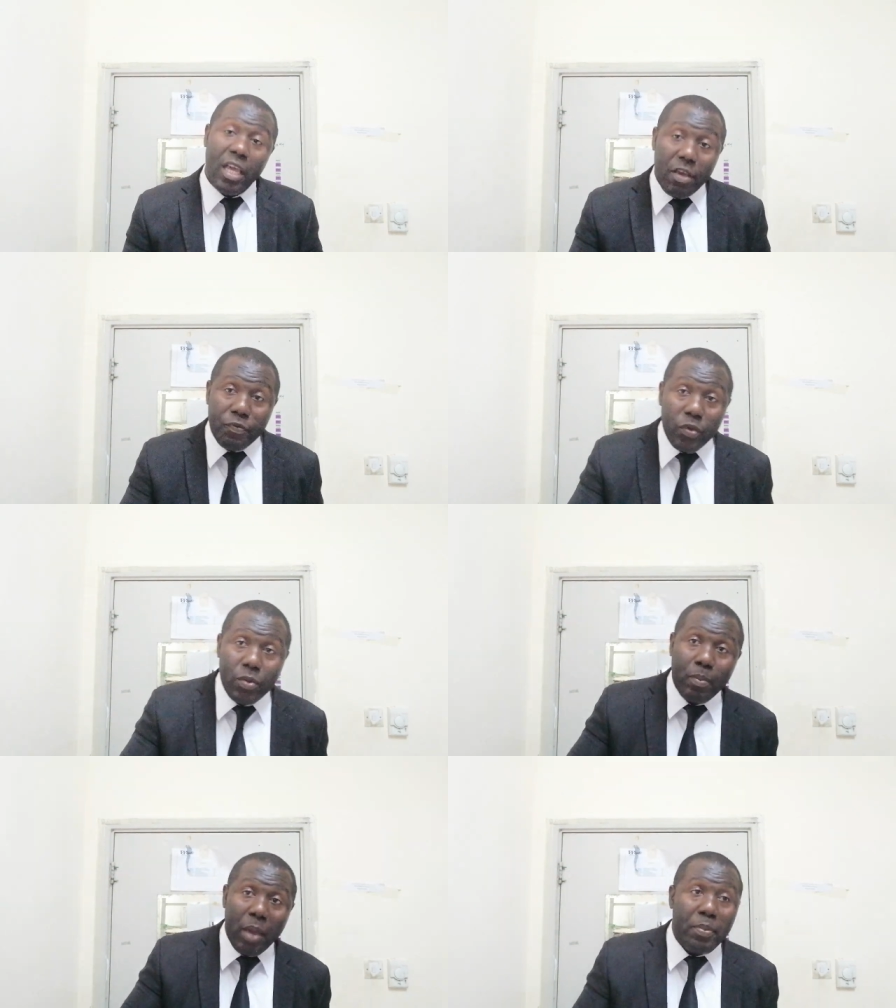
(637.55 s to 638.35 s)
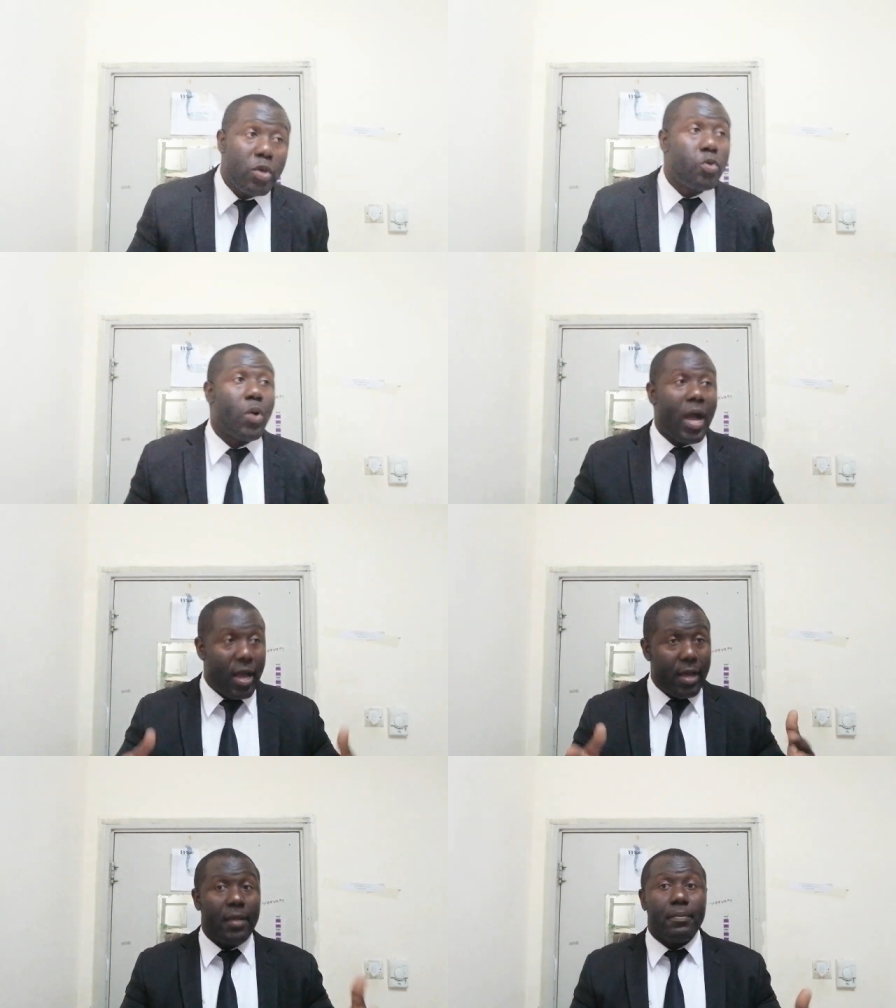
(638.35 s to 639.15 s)
If maybe you
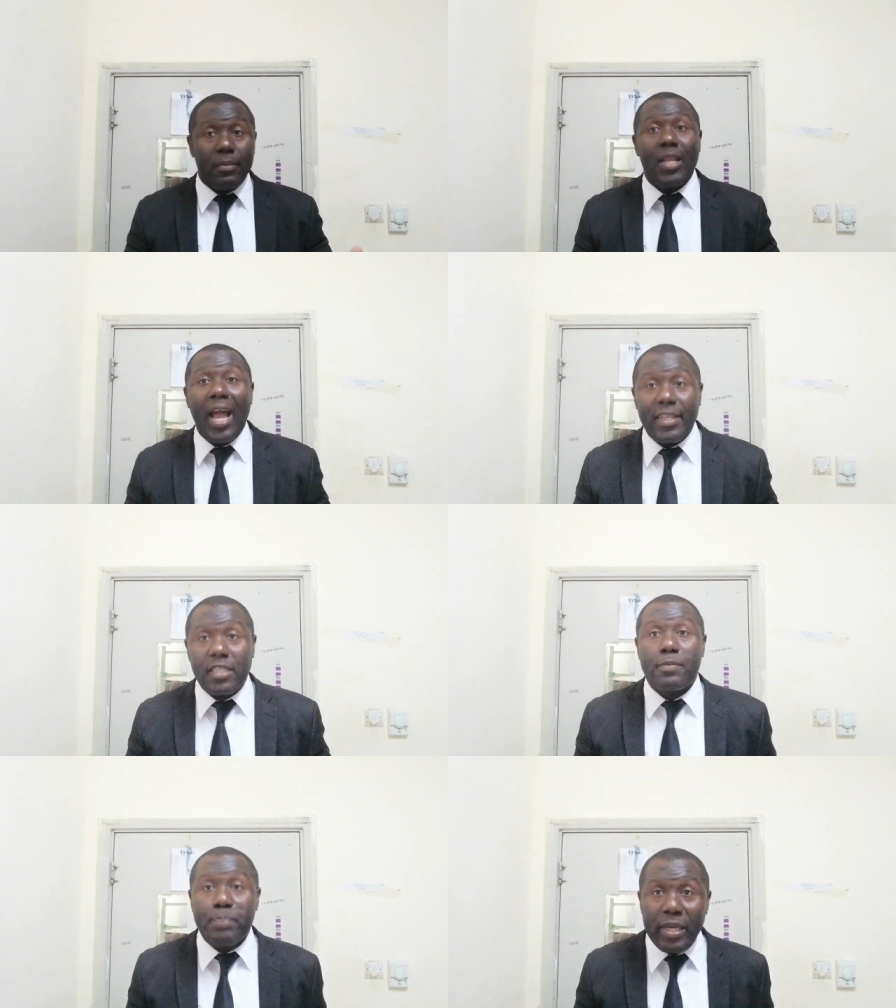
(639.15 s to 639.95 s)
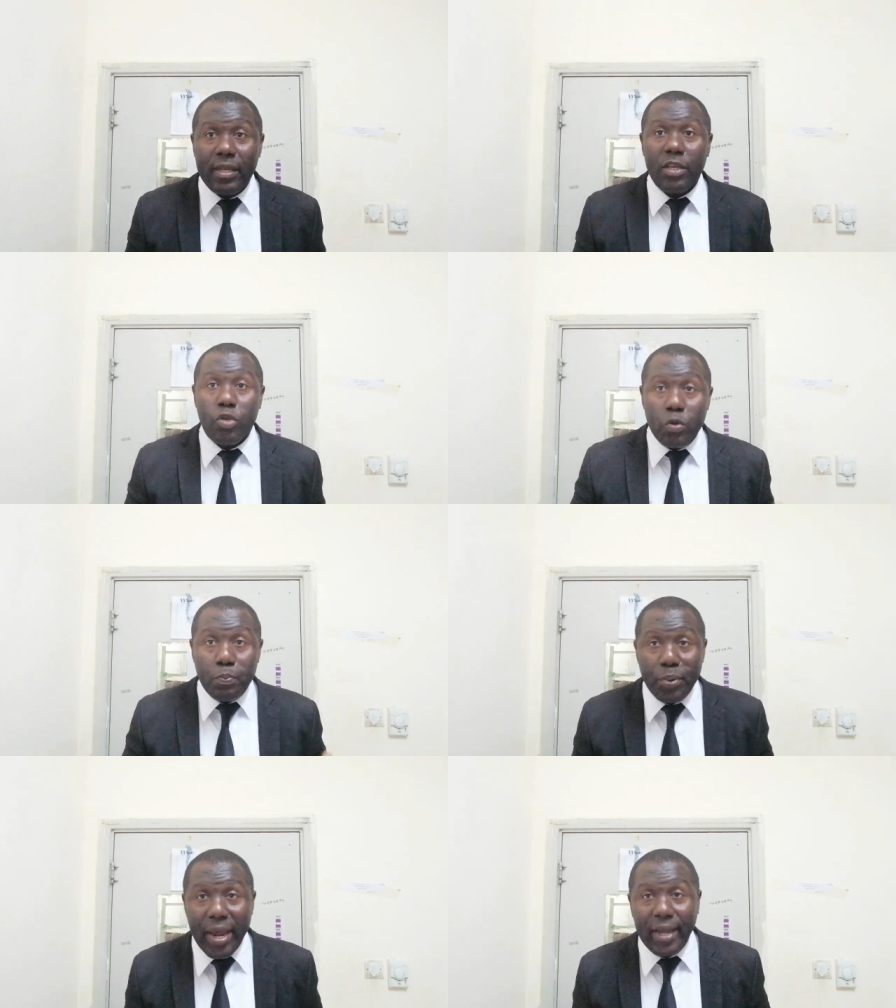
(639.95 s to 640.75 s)
are at speed, you
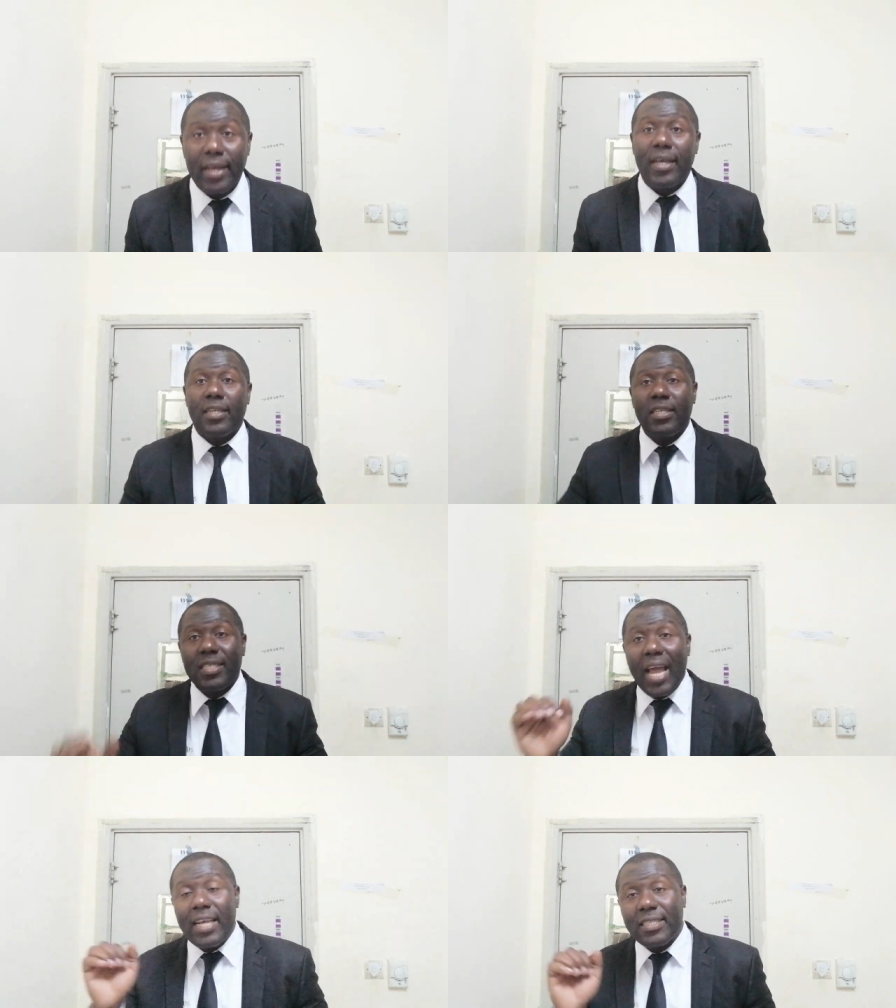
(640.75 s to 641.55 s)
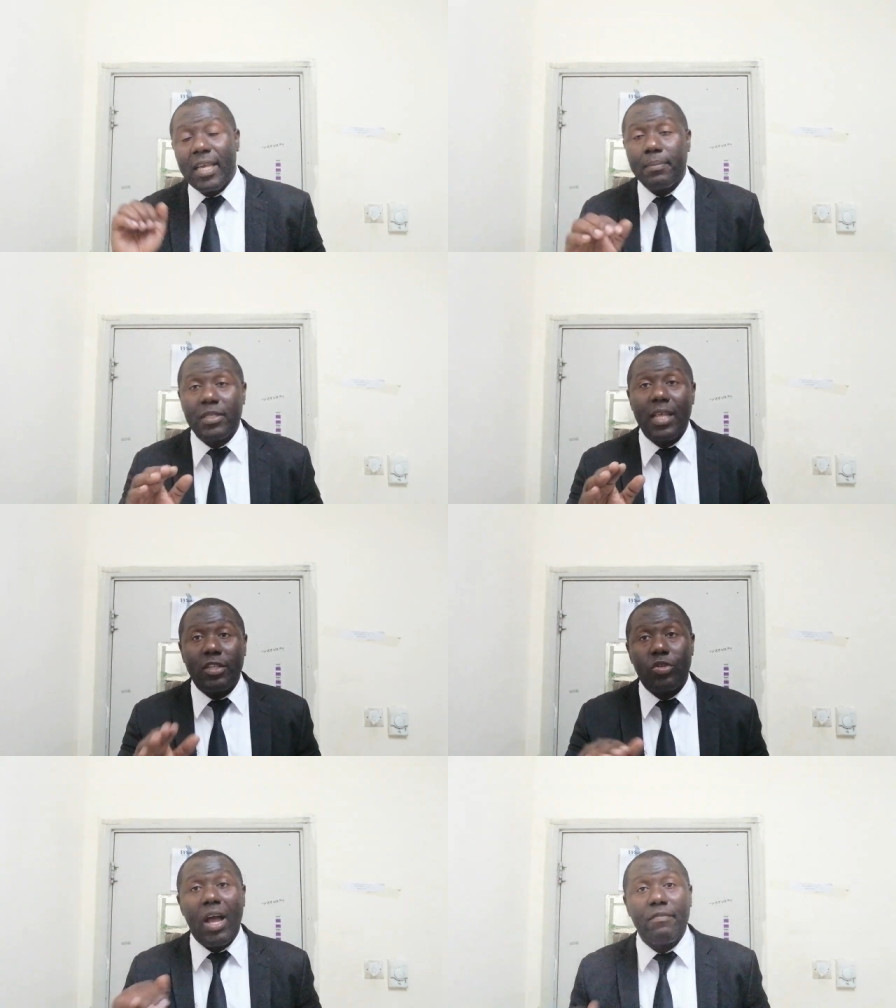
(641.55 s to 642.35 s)
brake, these items
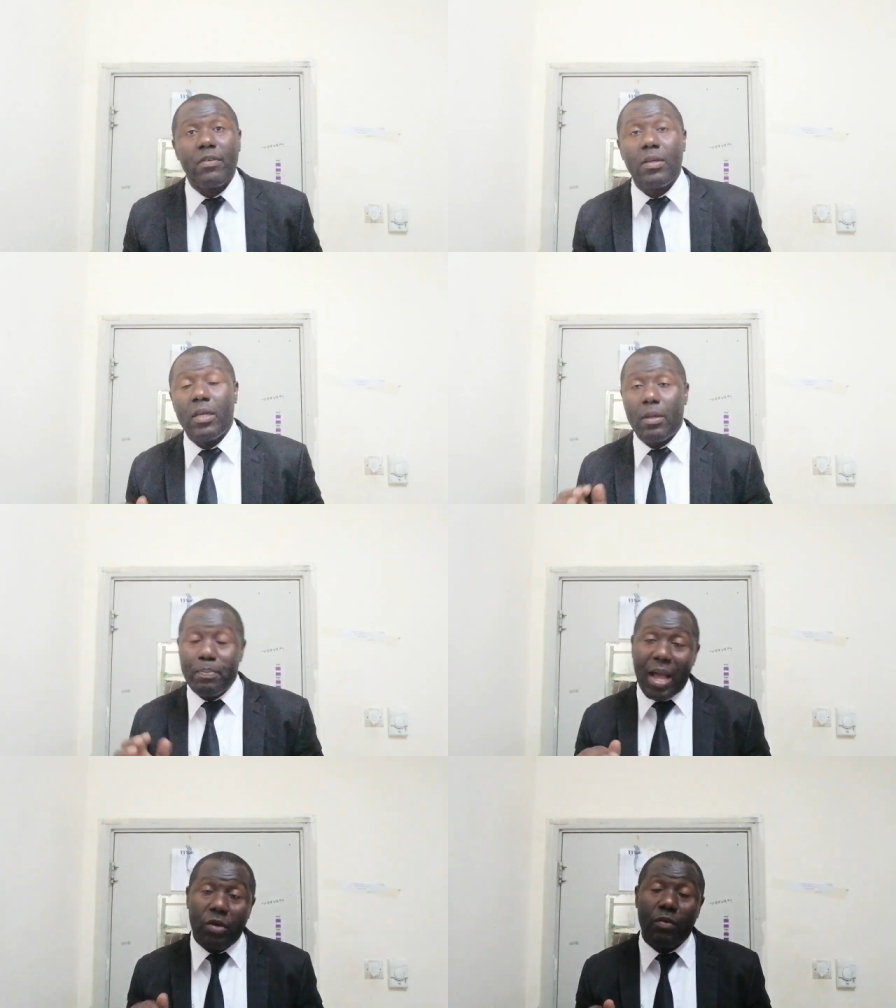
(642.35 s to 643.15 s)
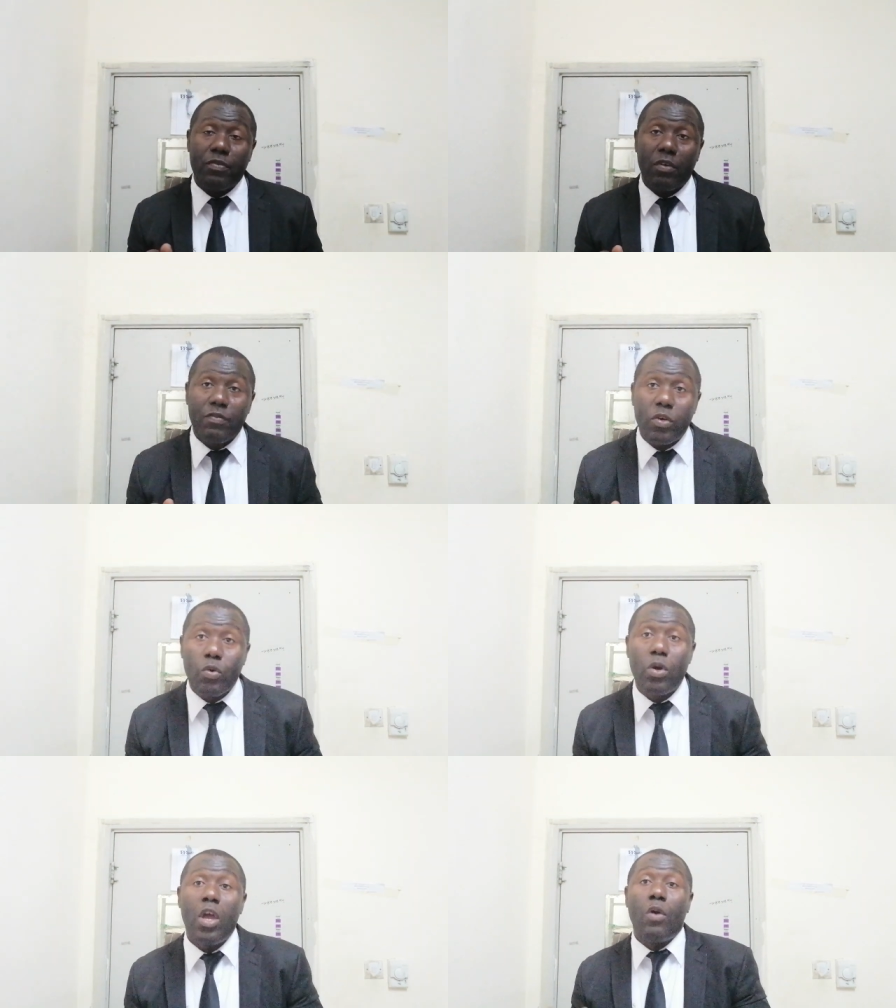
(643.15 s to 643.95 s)
that you have in back of your
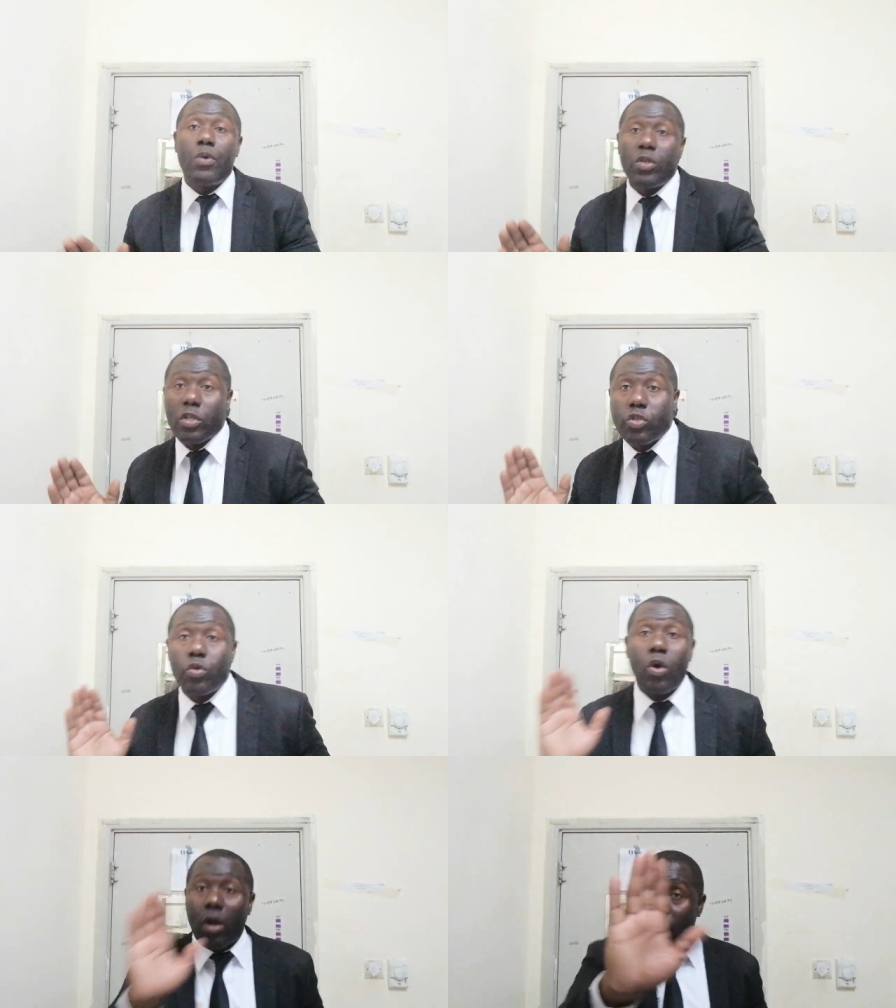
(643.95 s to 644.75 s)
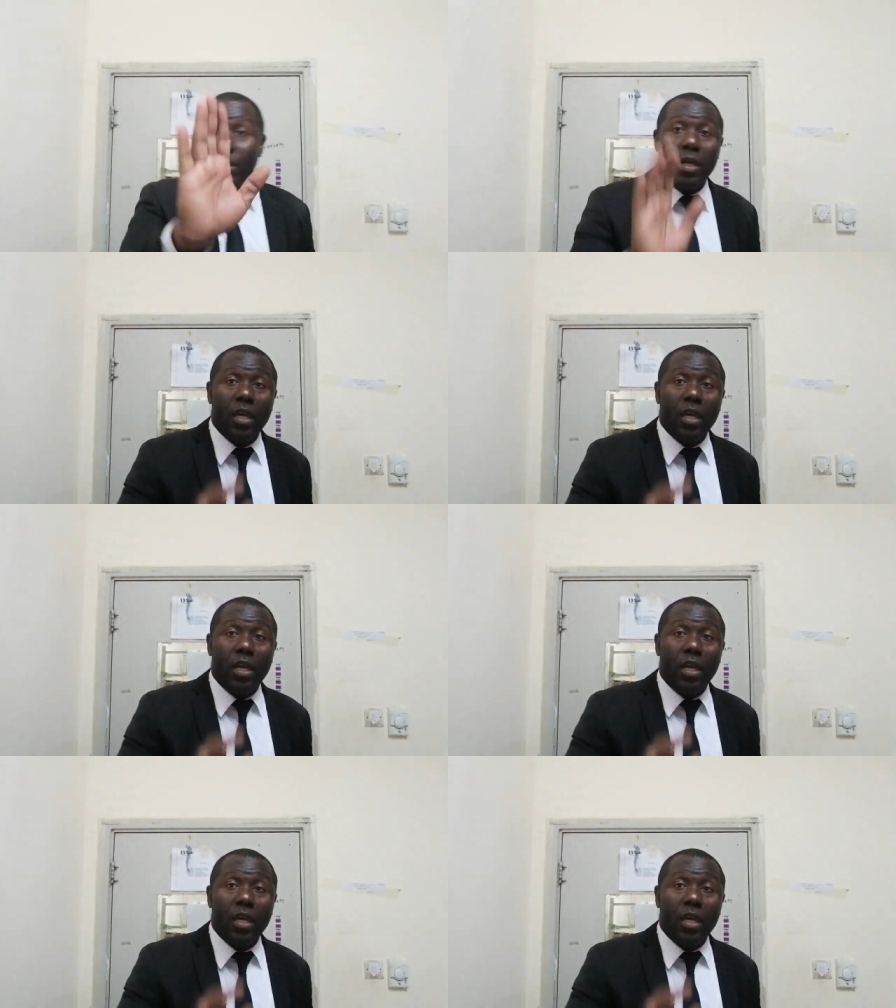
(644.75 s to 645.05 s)
vehicle will not come